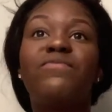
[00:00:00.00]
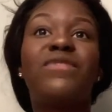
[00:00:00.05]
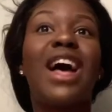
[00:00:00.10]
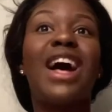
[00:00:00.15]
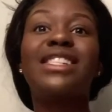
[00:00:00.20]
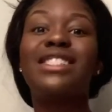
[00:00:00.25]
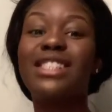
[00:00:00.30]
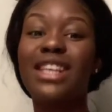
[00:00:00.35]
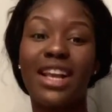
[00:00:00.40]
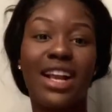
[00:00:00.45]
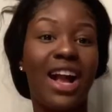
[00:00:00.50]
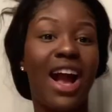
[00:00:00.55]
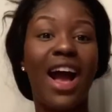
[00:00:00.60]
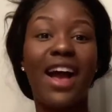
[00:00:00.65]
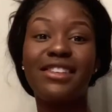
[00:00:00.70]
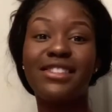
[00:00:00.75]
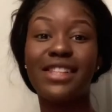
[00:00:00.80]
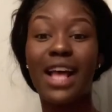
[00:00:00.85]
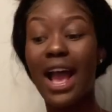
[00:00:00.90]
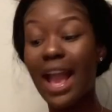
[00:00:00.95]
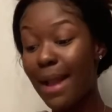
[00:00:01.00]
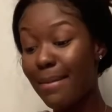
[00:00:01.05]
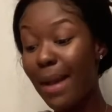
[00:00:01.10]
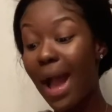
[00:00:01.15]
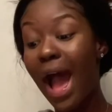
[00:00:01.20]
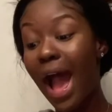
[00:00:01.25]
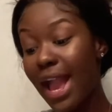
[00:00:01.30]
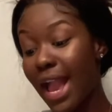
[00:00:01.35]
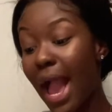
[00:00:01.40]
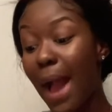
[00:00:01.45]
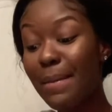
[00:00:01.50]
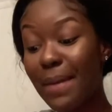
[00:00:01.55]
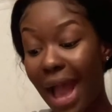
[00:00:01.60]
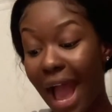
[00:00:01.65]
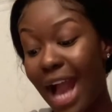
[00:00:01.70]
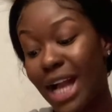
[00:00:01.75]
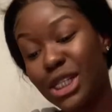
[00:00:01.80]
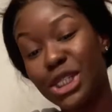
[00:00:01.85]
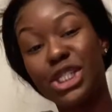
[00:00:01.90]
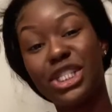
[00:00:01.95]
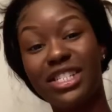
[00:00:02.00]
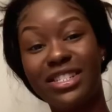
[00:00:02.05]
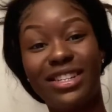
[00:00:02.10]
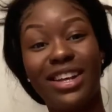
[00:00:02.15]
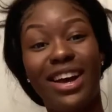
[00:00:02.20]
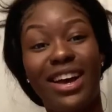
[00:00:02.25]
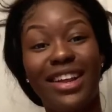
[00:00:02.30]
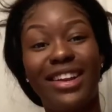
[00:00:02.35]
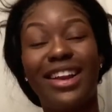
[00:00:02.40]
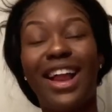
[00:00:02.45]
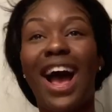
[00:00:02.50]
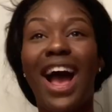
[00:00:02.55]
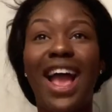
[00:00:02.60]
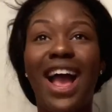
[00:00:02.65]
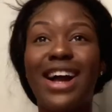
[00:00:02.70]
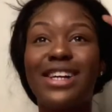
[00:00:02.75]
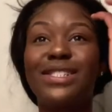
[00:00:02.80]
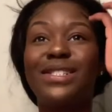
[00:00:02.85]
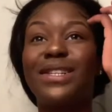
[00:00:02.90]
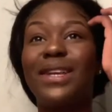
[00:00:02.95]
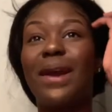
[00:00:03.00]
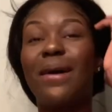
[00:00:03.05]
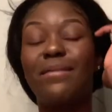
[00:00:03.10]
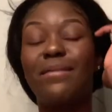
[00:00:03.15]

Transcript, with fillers: That's it, guys. I am, I am actually done. I actually am